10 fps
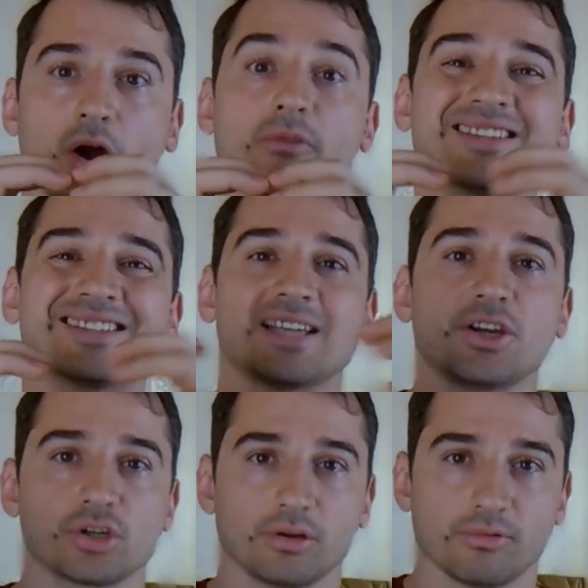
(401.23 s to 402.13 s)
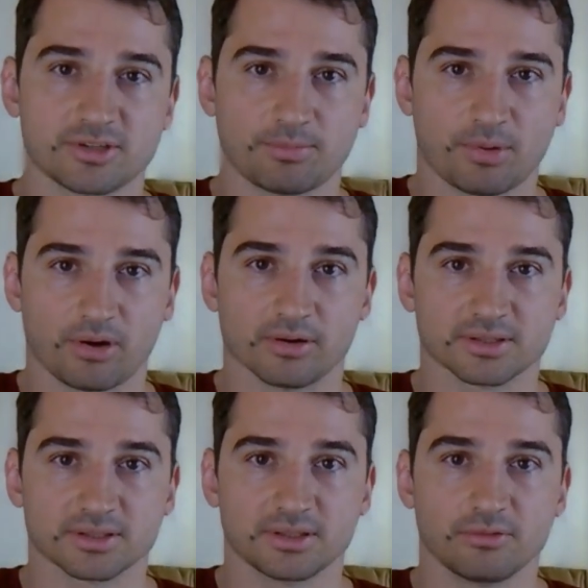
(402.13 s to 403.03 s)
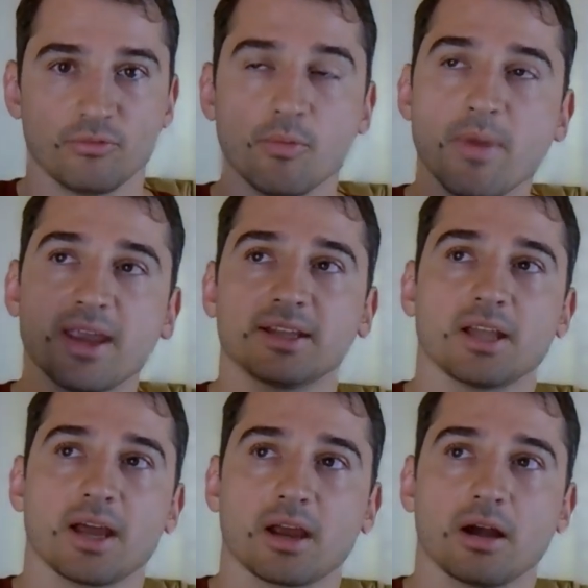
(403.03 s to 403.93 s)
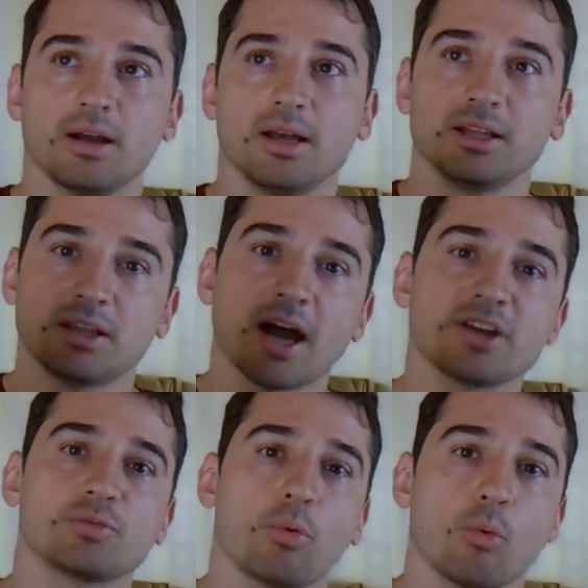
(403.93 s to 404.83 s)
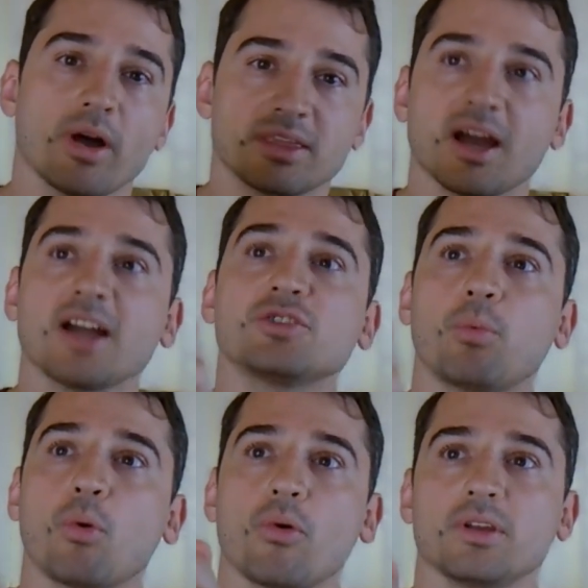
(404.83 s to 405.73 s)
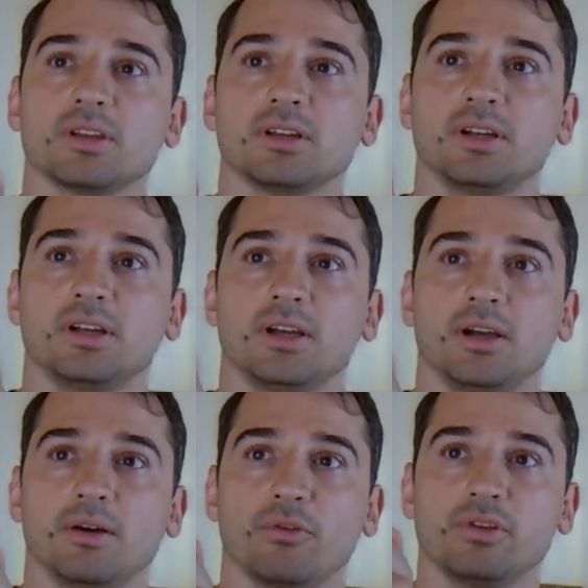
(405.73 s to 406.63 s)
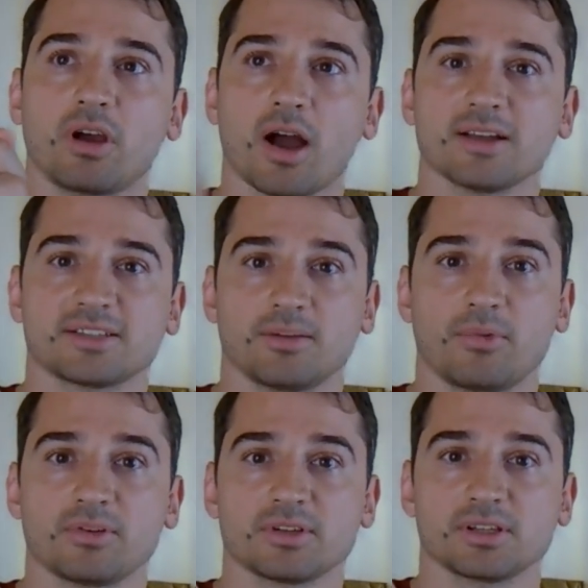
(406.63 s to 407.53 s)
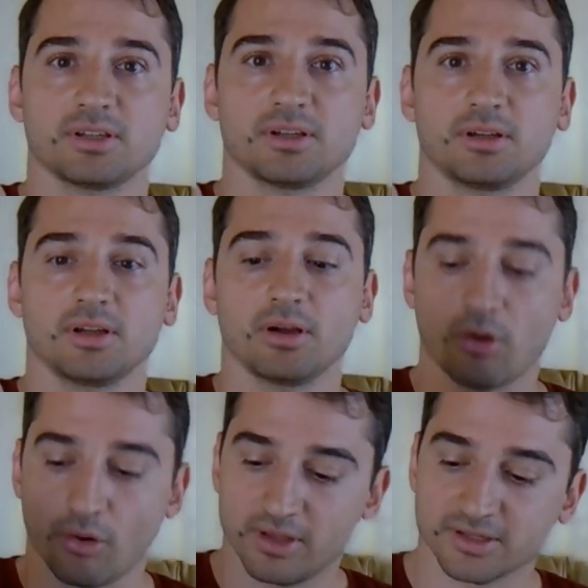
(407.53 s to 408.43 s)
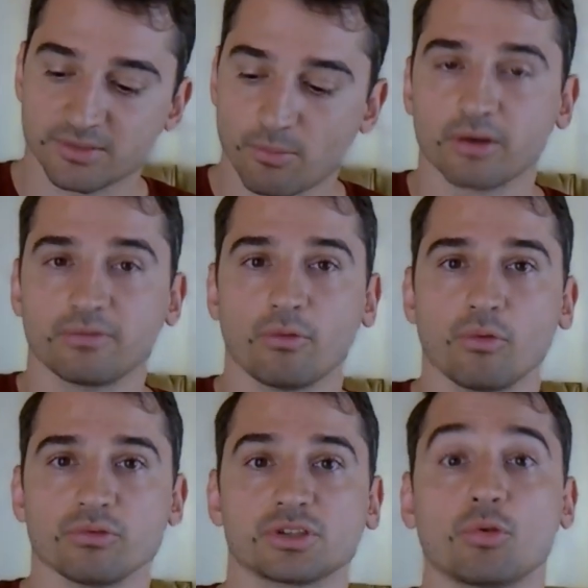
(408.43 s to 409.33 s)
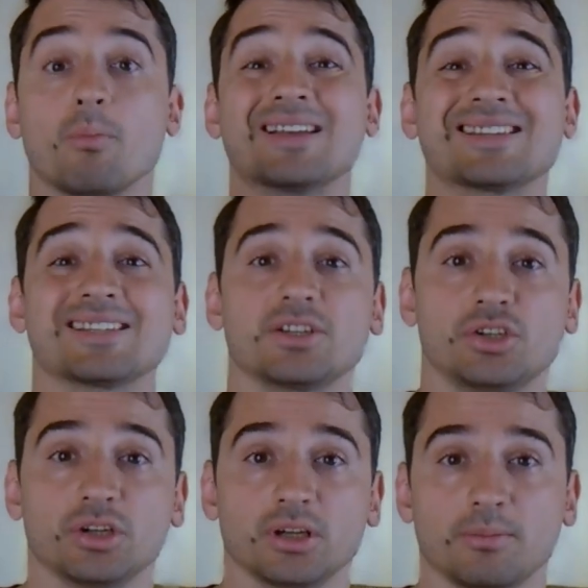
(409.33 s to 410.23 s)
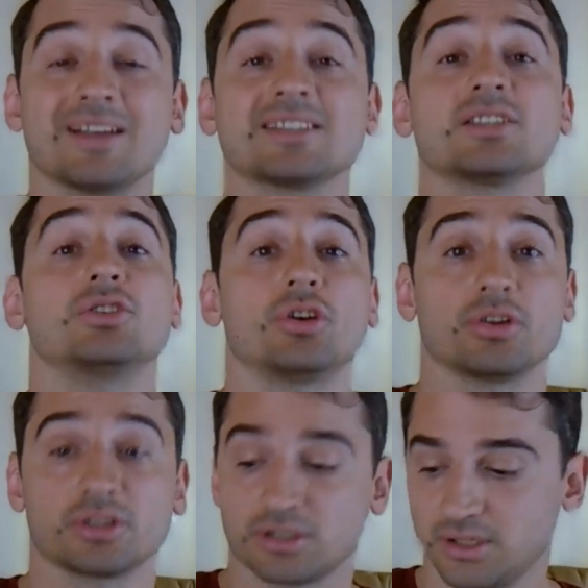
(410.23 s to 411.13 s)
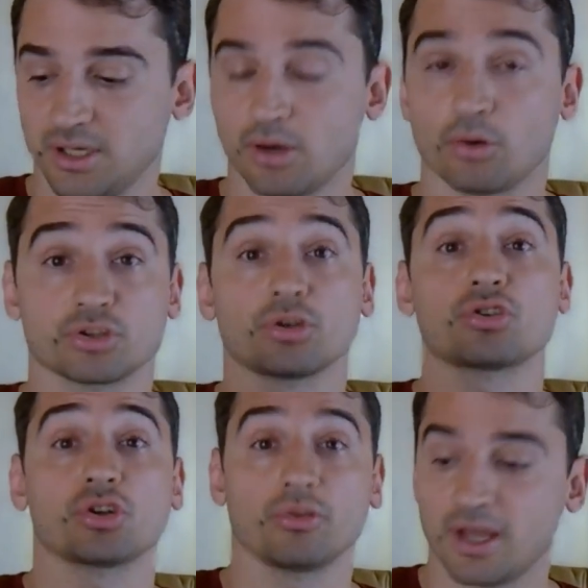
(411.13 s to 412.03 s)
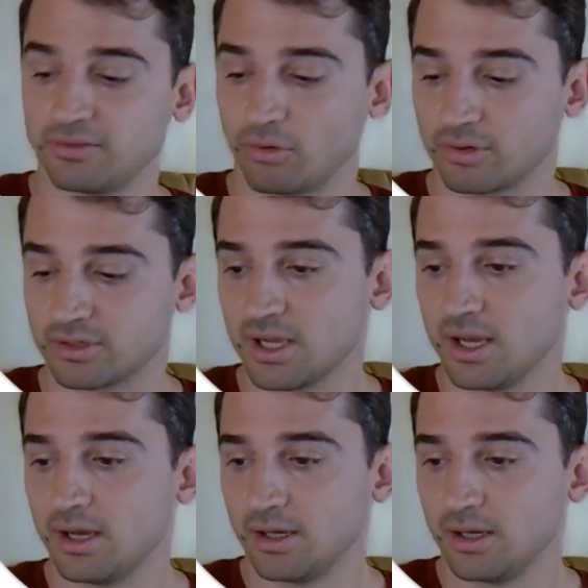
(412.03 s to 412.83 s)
conversational experience. We make it like one touch point for the customers on their smartphones through messengers or social networks,